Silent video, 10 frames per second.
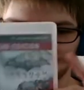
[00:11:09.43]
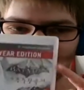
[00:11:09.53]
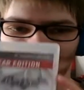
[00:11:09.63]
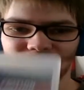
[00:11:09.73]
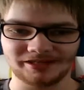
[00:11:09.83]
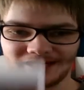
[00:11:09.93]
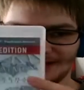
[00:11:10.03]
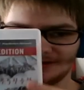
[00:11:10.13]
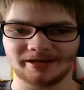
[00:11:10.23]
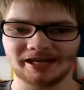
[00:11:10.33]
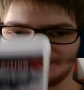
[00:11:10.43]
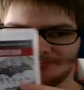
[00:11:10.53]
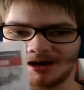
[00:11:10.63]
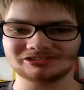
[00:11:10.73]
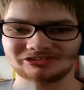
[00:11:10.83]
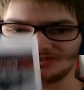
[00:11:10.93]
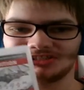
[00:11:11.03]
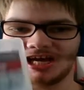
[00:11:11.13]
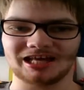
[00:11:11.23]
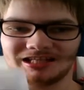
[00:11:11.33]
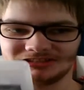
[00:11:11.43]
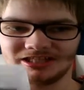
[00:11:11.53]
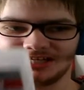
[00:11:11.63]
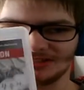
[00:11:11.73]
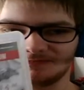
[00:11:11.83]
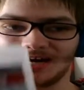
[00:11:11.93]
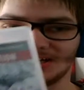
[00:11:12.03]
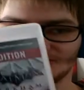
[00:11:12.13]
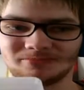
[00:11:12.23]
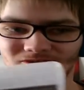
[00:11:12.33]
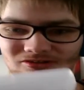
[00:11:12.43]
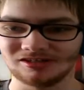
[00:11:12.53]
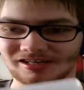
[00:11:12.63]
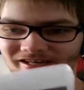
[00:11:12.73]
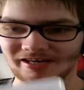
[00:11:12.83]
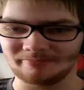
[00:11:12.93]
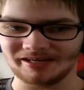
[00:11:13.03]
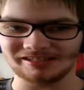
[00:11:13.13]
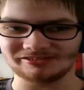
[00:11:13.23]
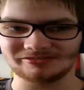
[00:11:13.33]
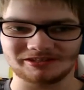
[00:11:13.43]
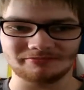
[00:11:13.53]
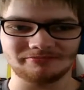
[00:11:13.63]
You need to make bosses challenging as possible because